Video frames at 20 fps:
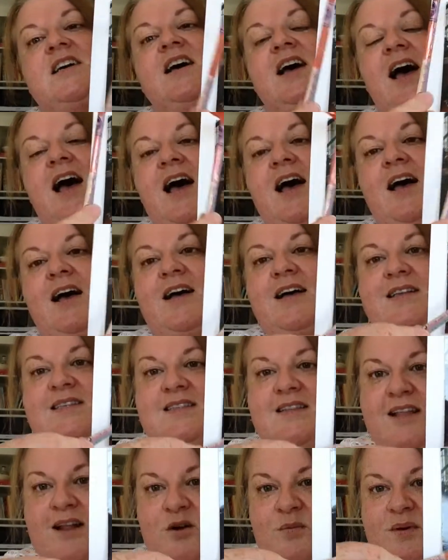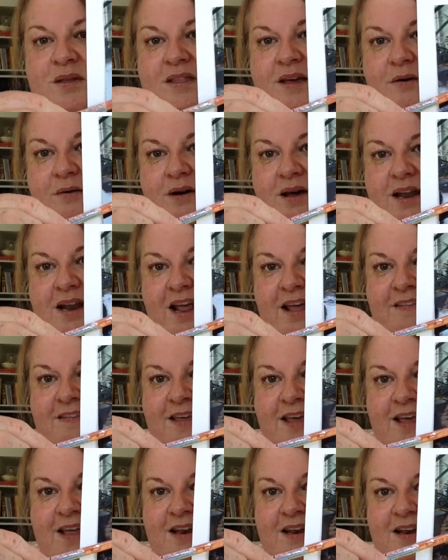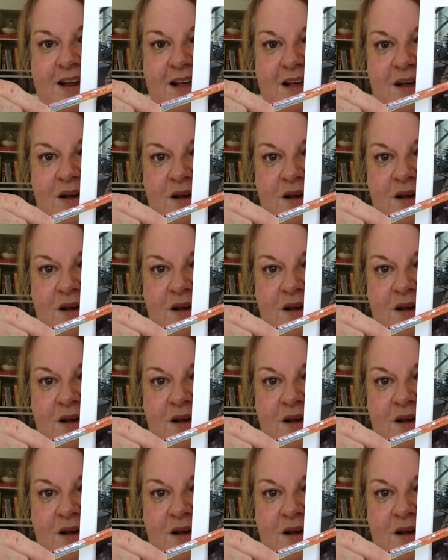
So that'll be that one. And then